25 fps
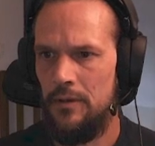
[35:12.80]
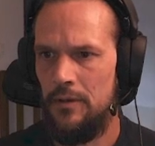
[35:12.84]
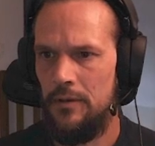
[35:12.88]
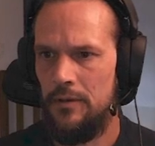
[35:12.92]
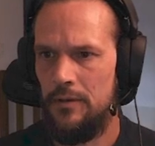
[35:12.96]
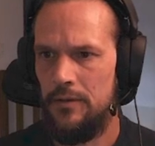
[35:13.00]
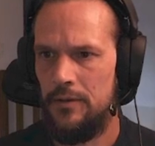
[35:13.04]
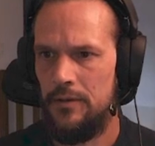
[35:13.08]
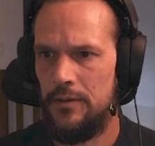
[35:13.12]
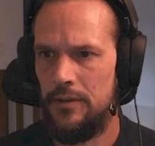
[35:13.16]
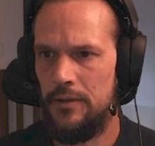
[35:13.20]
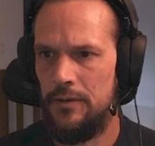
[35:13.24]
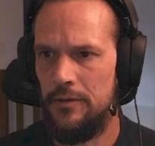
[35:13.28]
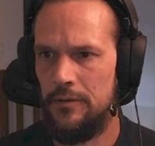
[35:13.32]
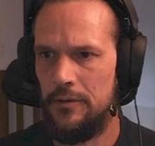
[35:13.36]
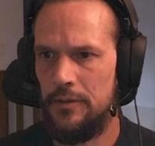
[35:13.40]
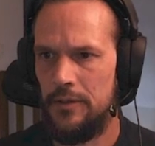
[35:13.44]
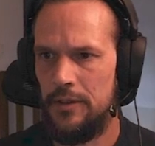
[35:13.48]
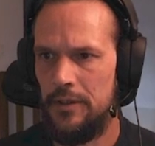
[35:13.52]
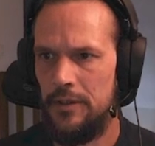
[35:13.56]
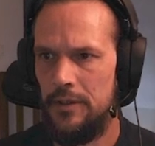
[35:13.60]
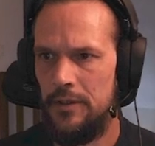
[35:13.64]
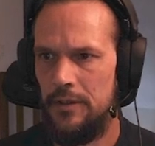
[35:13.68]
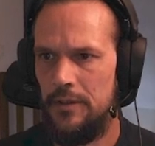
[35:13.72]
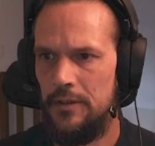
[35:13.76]
So
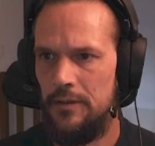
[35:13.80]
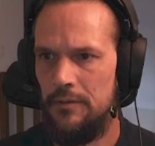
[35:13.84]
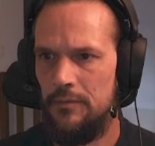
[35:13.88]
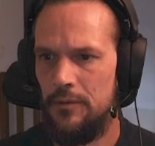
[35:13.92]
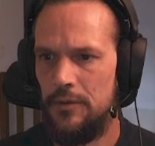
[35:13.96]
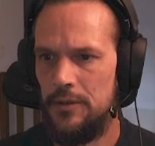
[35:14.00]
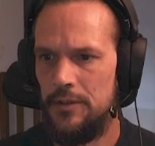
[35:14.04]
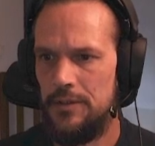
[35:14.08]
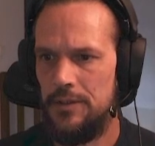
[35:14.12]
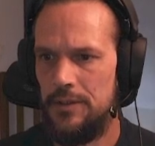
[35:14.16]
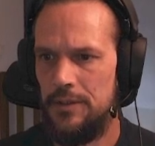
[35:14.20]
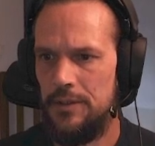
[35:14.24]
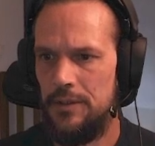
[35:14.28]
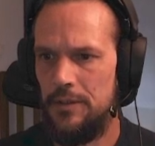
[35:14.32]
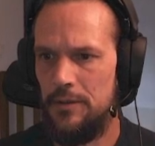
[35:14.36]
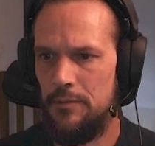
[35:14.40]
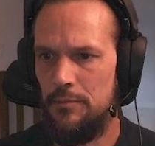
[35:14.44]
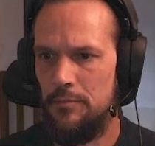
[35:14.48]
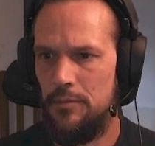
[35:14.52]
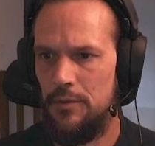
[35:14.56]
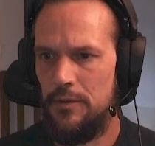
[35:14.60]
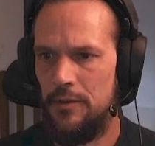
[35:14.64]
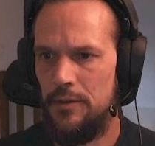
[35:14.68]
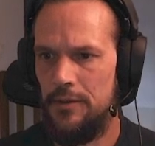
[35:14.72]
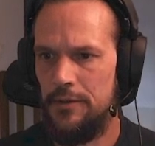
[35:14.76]
okay, once it's in the
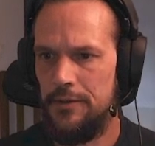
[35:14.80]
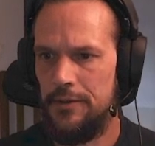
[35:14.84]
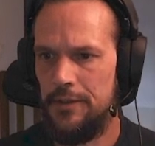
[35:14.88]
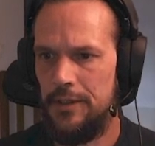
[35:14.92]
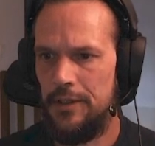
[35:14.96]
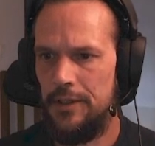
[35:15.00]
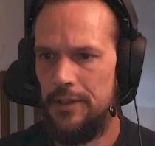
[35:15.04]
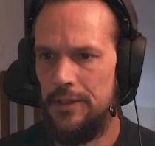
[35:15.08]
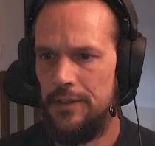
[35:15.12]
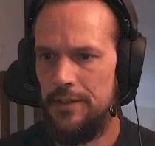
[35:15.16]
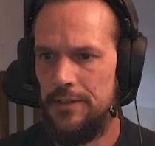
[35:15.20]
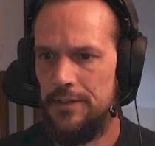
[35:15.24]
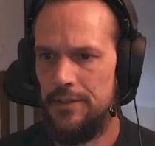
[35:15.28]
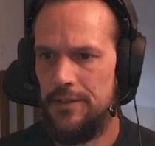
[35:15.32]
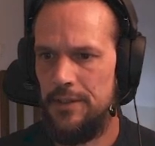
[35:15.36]
board class,